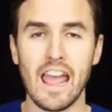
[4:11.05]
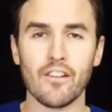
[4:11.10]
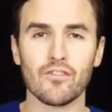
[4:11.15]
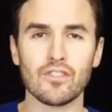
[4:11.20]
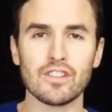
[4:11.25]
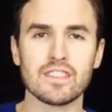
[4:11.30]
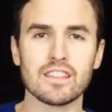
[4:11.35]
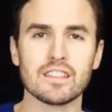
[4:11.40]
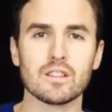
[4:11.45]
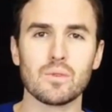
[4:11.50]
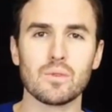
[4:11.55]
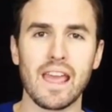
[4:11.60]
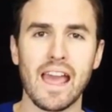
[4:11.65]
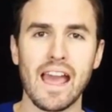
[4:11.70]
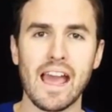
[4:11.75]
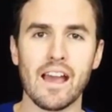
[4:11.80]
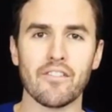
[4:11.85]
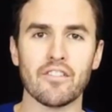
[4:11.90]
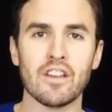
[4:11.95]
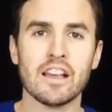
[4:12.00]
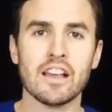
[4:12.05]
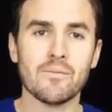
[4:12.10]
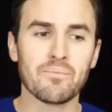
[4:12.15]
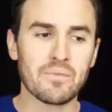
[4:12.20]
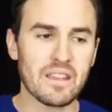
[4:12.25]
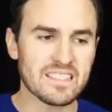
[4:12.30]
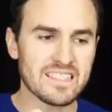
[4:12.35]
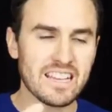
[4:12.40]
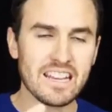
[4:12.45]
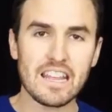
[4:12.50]
everything that we have
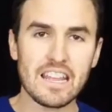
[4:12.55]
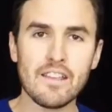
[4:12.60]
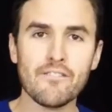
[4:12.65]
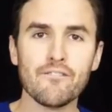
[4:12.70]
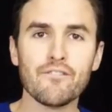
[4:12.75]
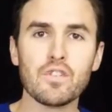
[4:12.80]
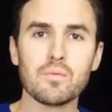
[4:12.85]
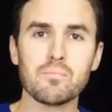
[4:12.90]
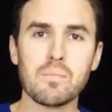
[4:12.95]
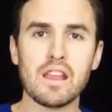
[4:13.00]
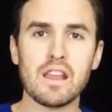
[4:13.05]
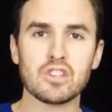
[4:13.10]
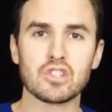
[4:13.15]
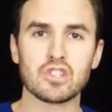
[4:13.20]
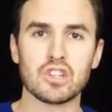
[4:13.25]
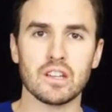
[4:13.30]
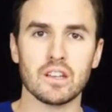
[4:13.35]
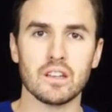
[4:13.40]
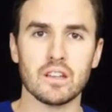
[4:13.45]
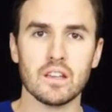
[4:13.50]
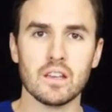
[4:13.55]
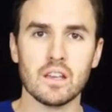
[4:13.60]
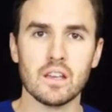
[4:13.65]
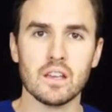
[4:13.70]
is that information